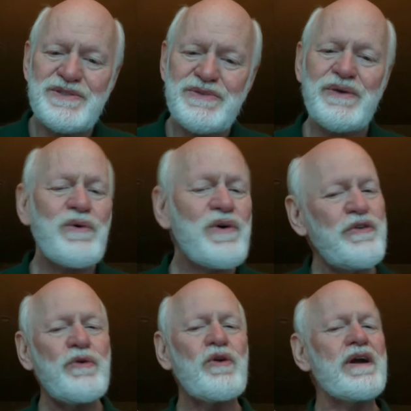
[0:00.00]
Well,
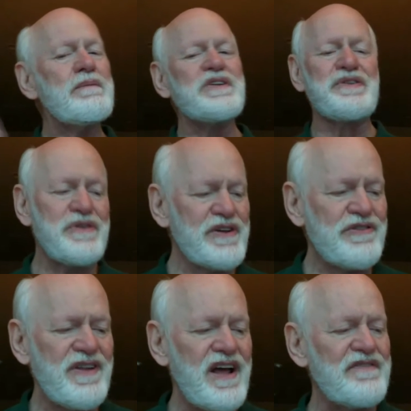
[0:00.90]
once we're able to do
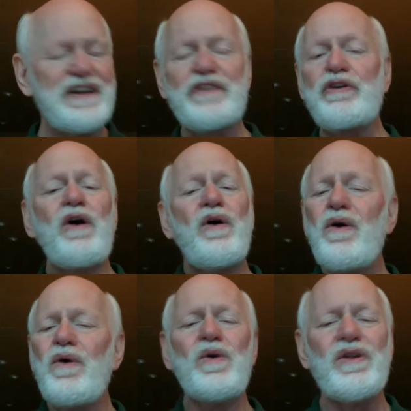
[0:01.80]
this, life gets a
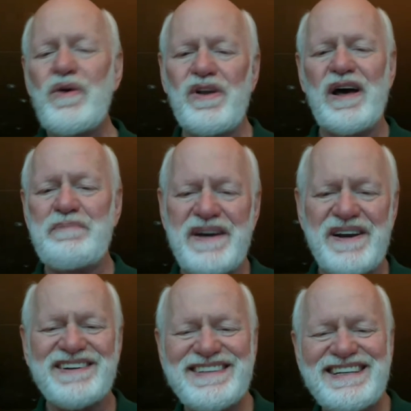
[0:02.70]
whole lot
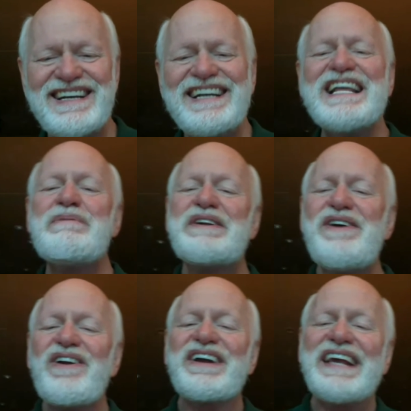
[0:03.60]
better. Now, my
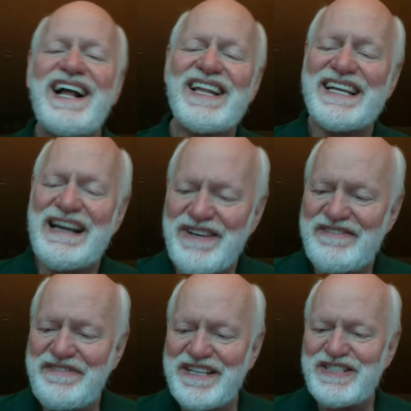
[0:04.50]
daughter Kelly, I'm
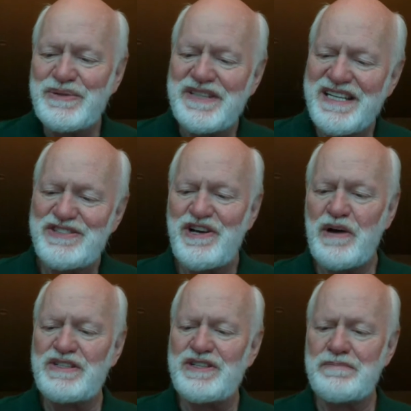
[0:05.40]
going to finish with this,
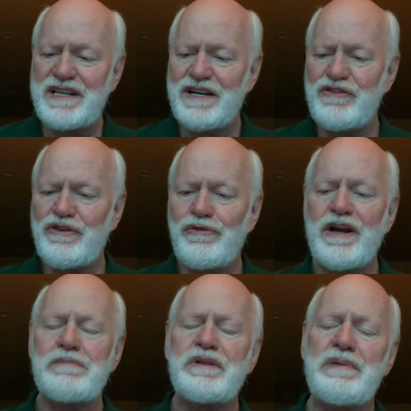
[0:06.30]
taught me something that's
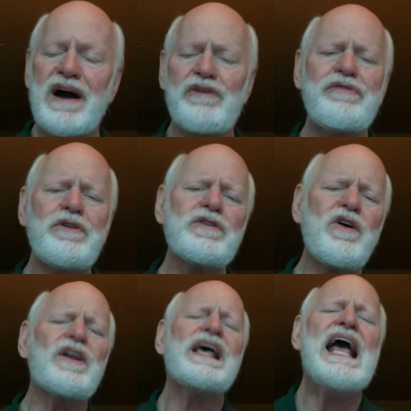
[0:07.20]
incredibly powerful
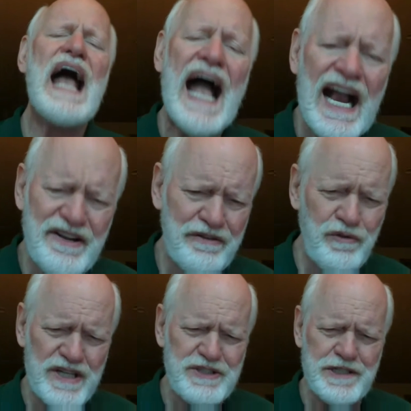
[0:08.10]
called
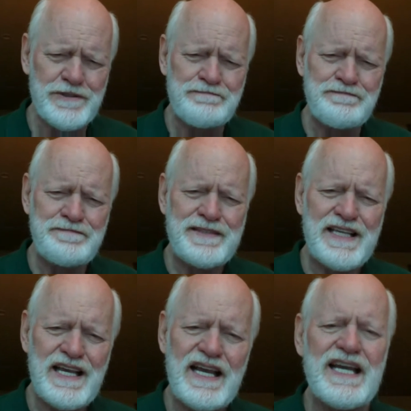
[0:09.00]
active questions.
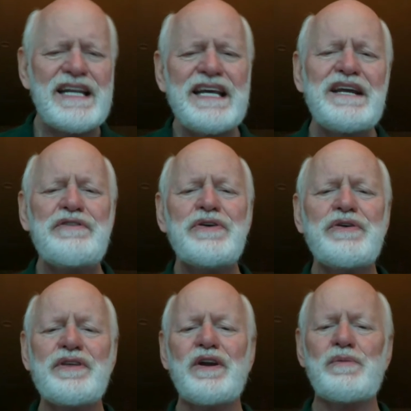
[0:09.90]
And any of
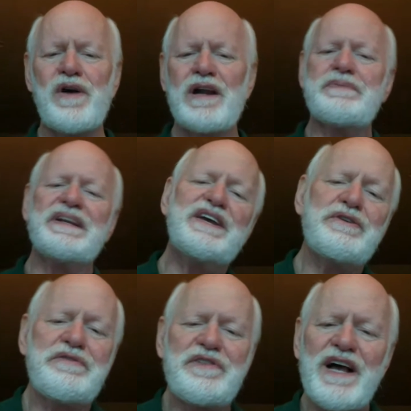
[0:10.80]
you that are brought up in
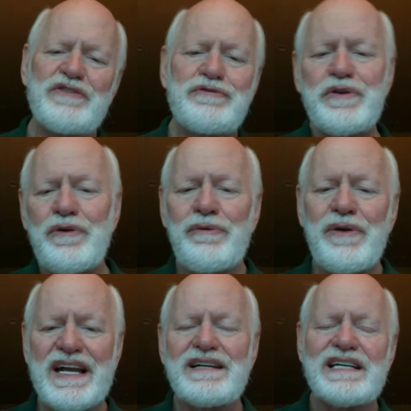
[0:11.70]
Hindu philosophy will
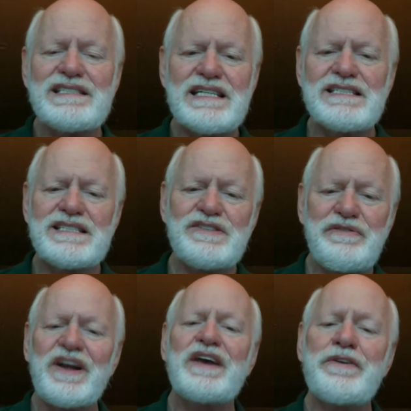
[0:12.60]
recognize this. It's
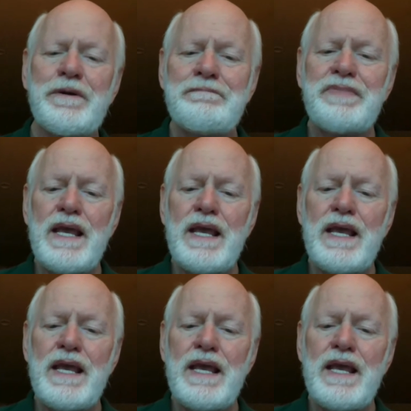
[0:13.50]
very Hindu.